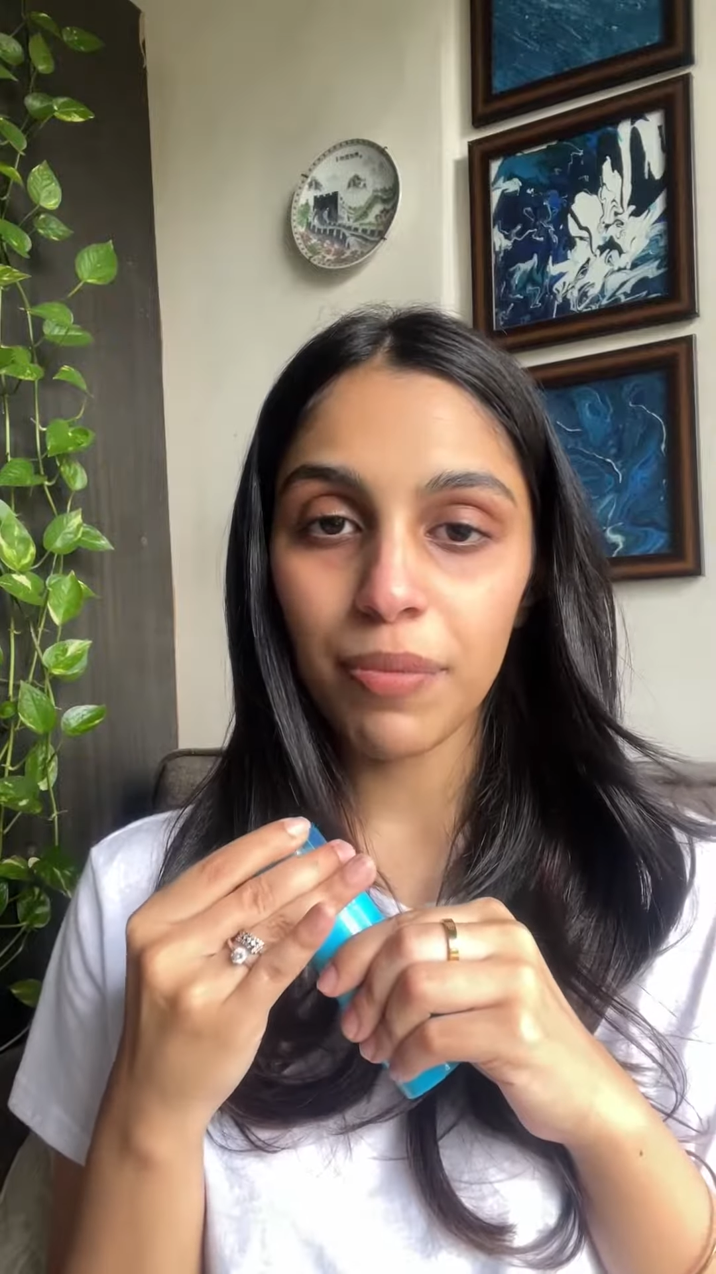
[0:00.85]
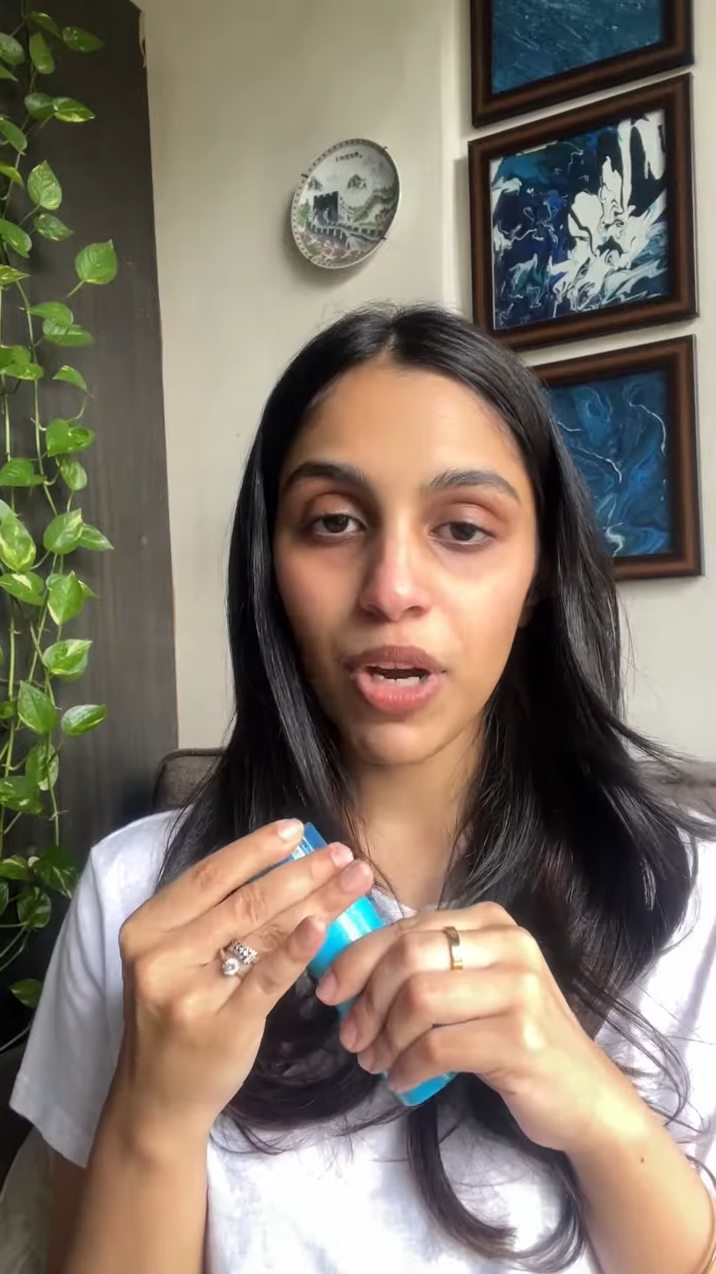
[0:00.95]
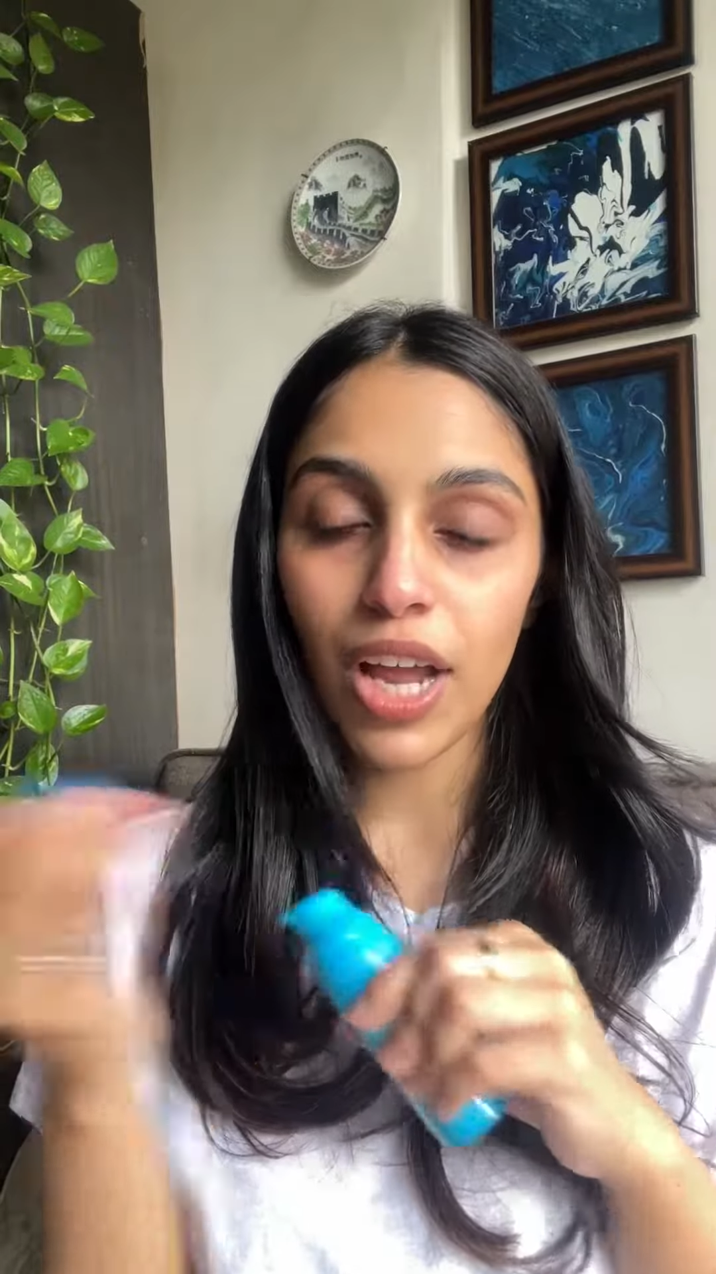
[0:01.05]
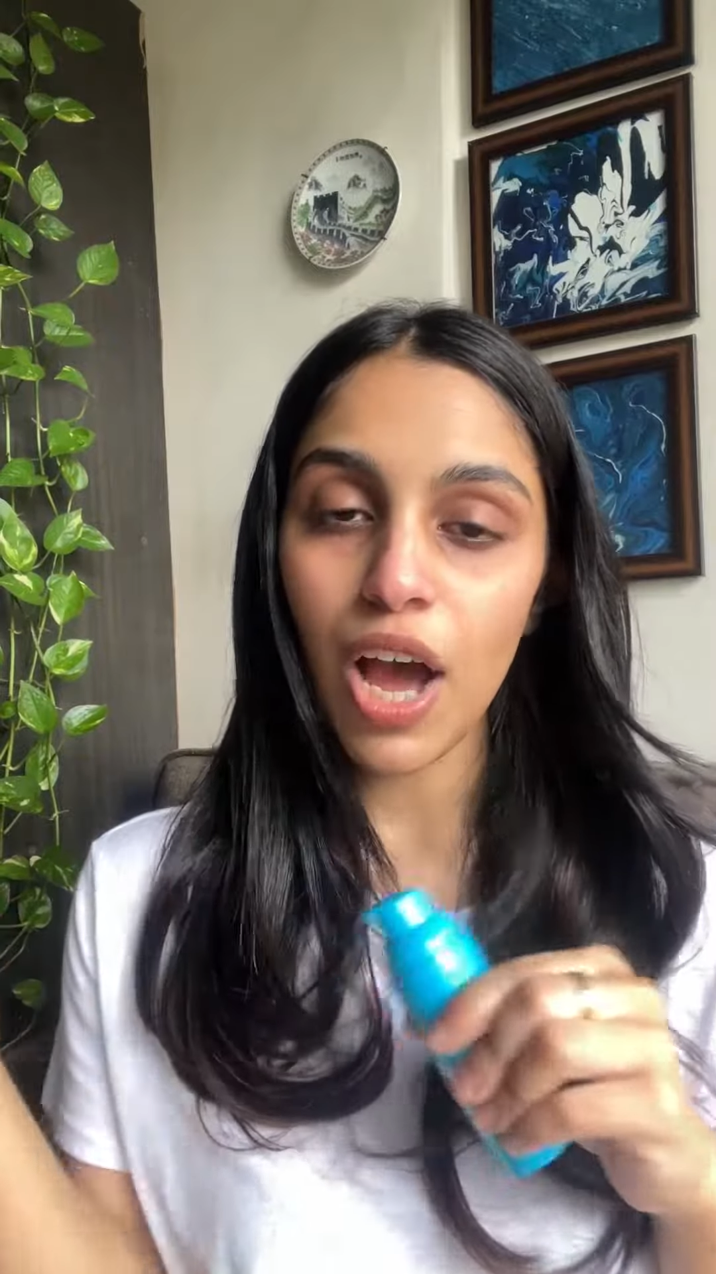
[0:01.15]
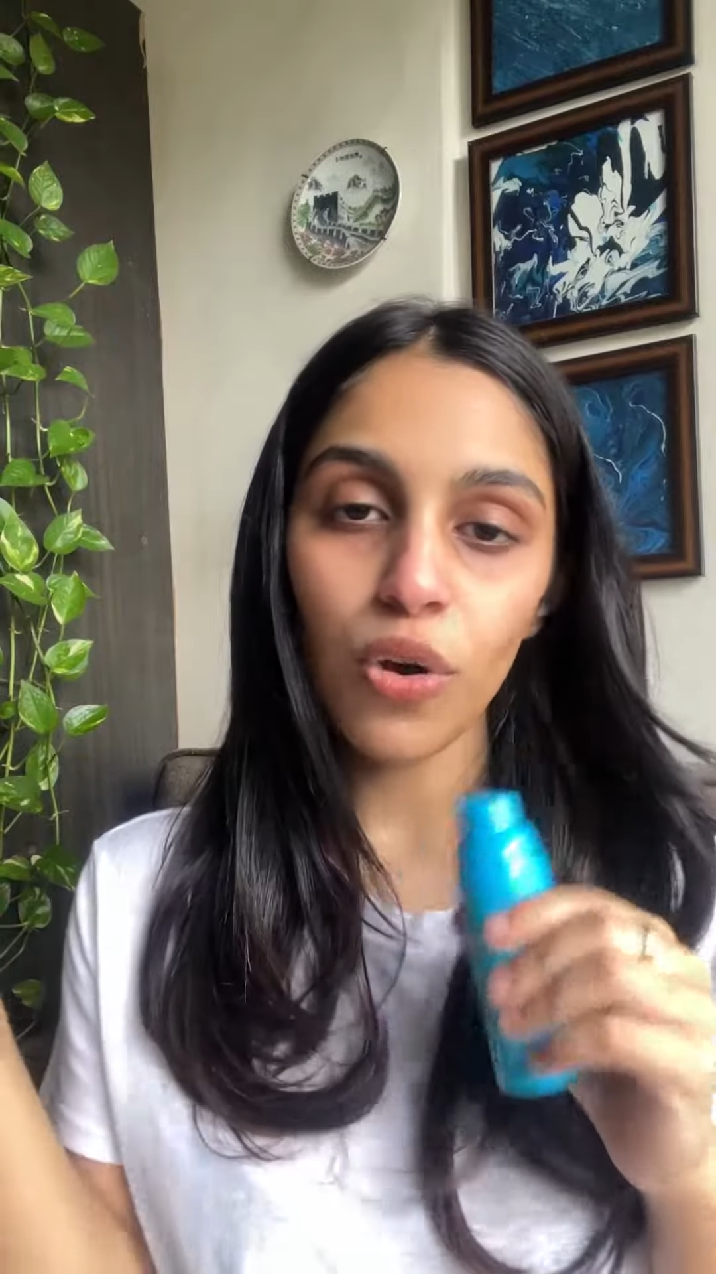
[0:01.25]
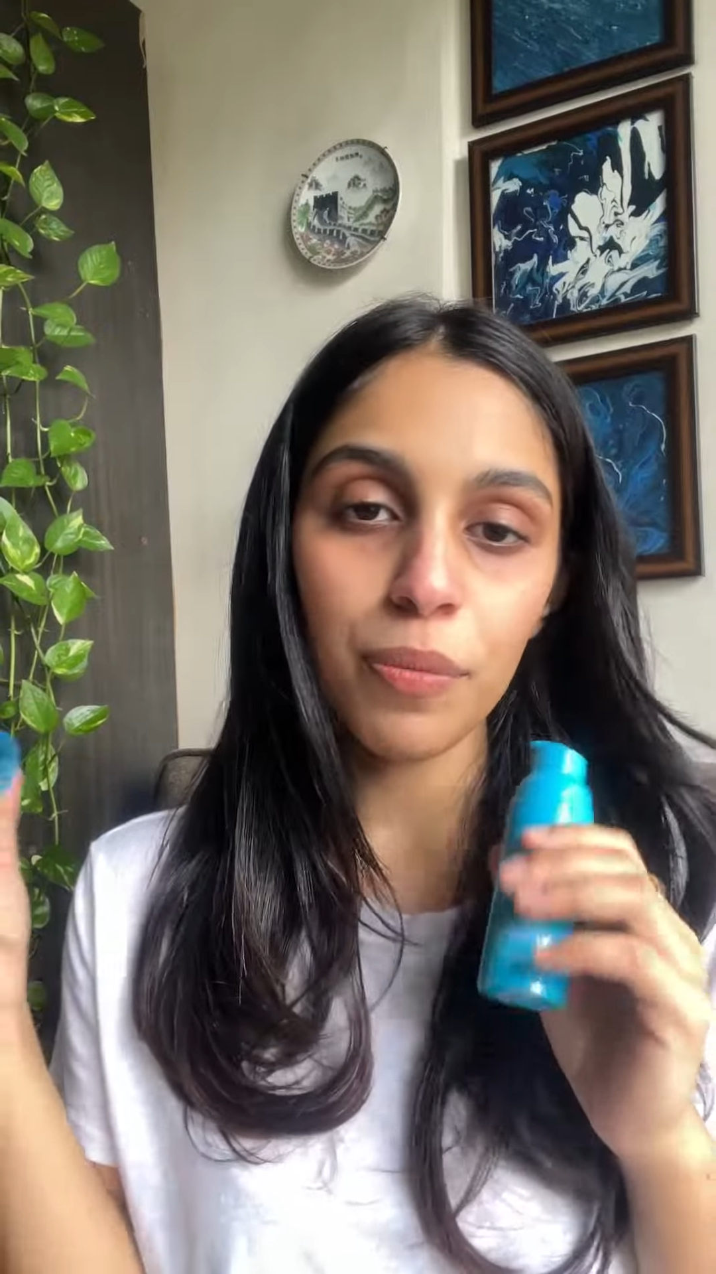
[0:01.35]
about how